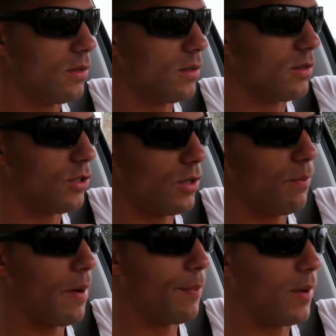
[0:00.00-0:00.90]
the general
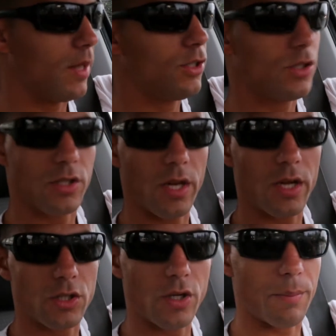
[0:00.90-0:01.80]
population so they
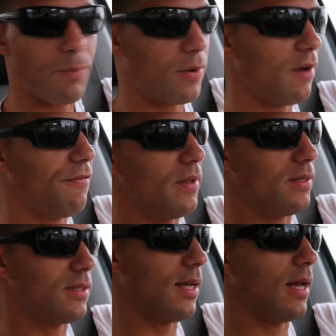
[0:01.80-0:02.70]
can turn a profit
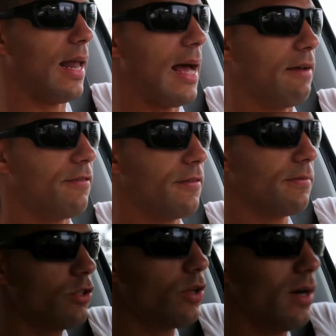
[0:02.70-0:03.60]
and stay alive.
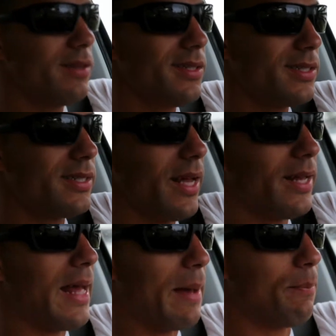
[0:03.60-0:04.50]
So
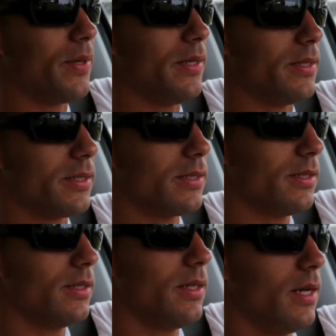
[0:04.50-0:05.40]
understand that piece.
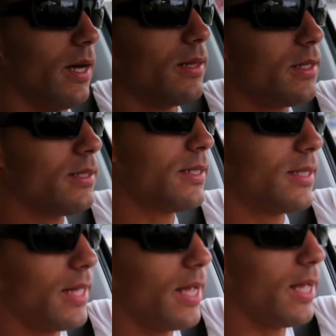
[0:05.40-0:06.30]

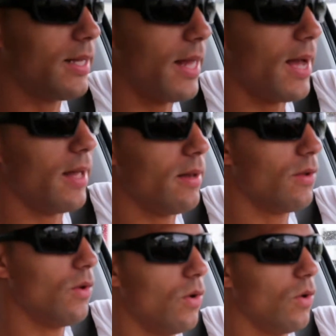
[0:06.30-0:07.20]
Understand that
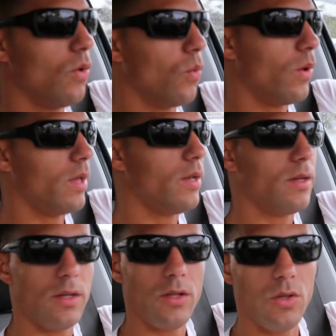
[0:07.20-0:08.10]
when
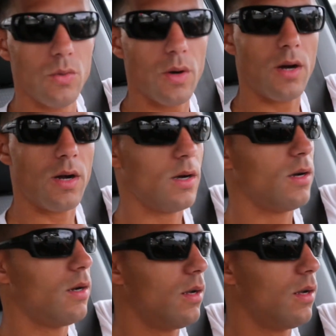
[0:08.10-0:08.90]
you are,